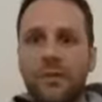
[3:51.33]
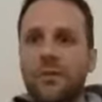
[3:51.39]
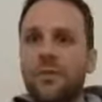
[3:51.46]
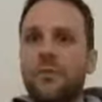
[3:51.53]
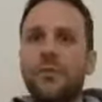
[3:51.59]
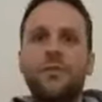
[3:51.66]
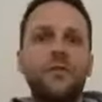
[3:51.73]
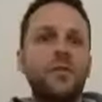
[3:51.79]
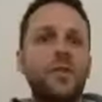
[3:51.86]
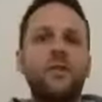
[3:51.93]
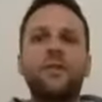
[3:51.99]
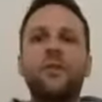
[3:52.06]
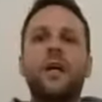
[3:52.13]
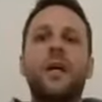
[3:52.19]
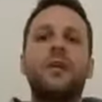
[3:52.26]
a lot of money for
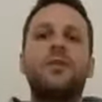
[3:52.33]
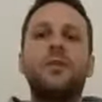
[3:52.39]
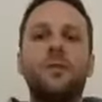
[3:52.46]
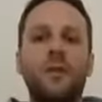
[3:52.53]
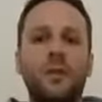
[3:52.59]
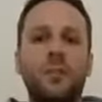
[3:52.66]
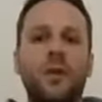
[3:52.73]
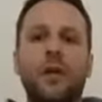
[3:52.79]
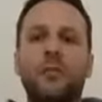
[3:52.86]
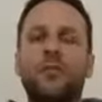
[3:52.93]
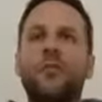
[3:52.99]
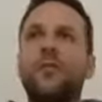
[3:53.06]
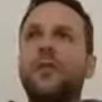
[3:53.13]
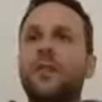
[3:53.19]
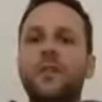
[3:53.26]
charity, so he had to do it, and he ploughed
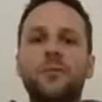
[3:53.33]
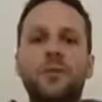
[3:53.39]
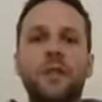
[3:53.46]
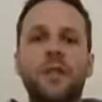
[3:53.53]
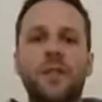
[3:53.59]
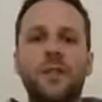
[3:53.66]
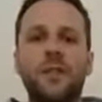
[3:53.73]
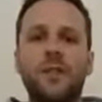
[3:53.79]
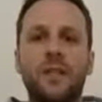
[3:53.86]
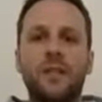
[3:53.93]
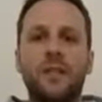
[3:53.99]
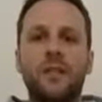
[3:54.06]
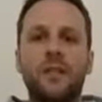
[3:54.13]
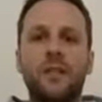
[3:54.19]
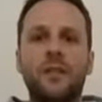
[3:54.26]
through it, and then he's been ill
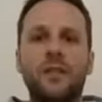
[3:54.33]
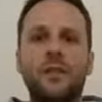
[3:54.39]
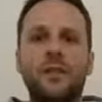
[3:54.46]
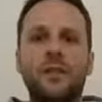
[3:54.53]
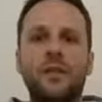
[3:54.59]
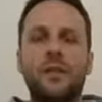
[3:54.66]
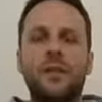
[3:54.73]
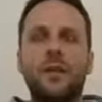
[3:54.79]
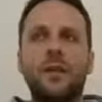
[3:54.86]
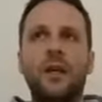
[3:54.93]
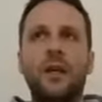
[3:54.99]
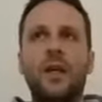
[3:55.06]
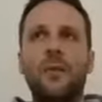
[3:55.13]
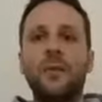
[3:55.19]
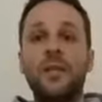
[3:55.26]
since.
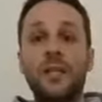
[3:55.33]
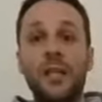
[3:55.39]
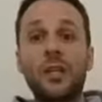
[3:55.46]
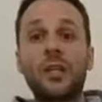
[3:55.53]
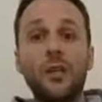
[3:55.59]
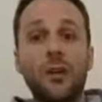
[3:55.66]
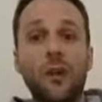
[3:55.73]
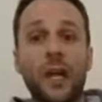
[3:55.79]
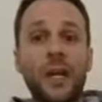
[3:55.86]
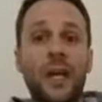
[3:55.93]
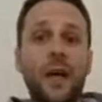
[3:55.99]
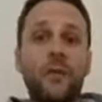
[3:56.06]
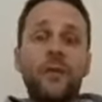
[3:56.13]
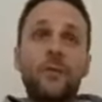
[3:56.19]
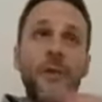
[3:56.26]
Um, he's actually all right
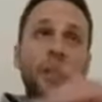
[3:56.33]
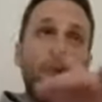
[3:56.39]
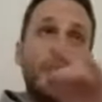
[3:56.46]
now. He's been